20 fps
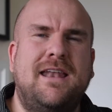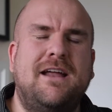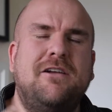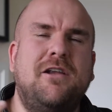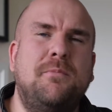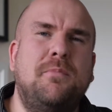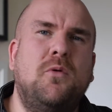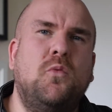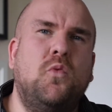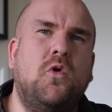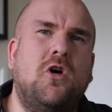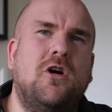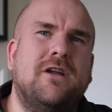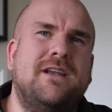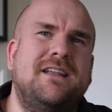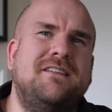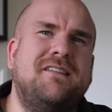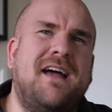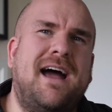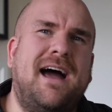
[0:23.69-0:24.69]
Now, number 1
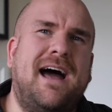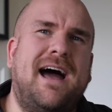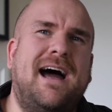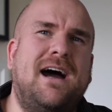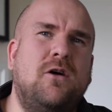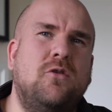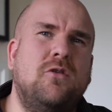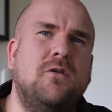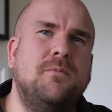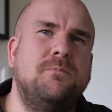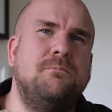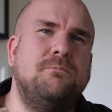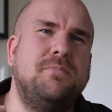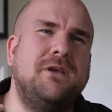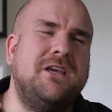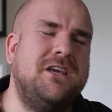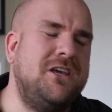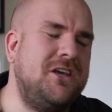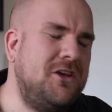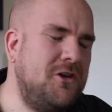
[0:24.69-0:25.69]
is how
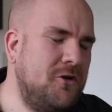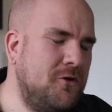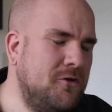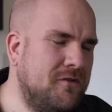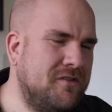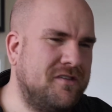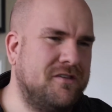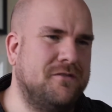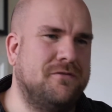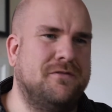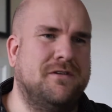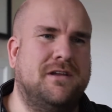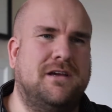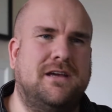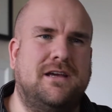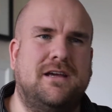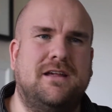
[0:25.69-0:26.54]
beautifully